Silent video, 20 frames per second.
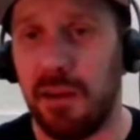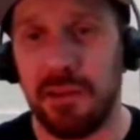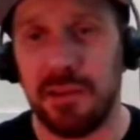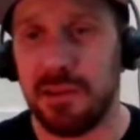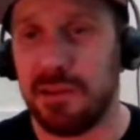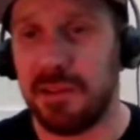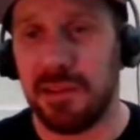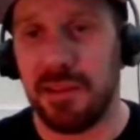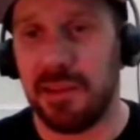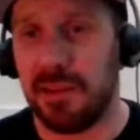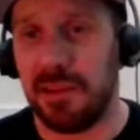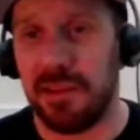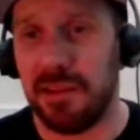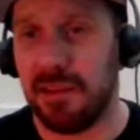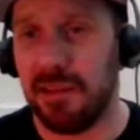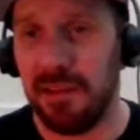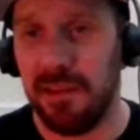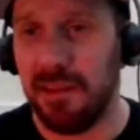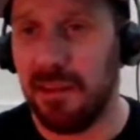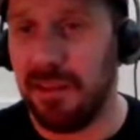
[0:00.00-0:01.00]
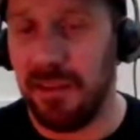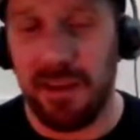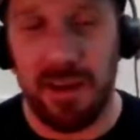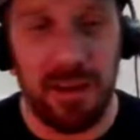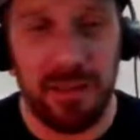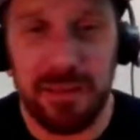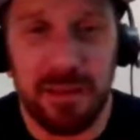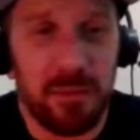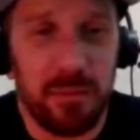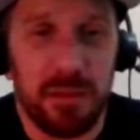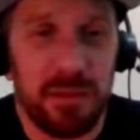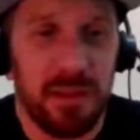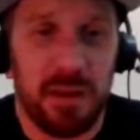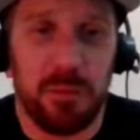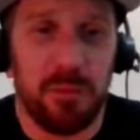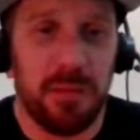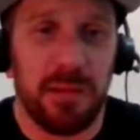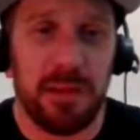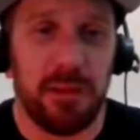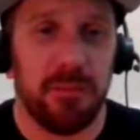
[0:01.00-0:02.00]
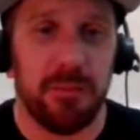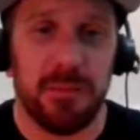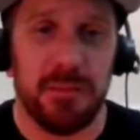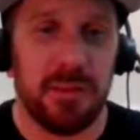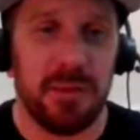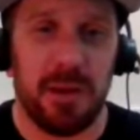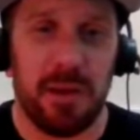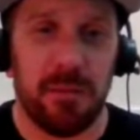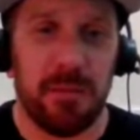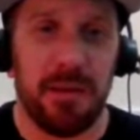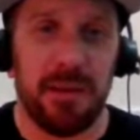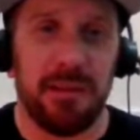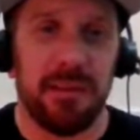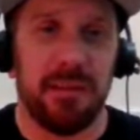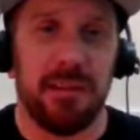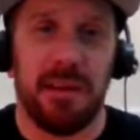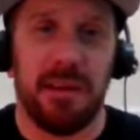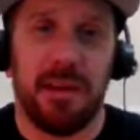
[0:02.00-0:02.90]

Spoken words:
I think we're done with him. Do you know what I mean?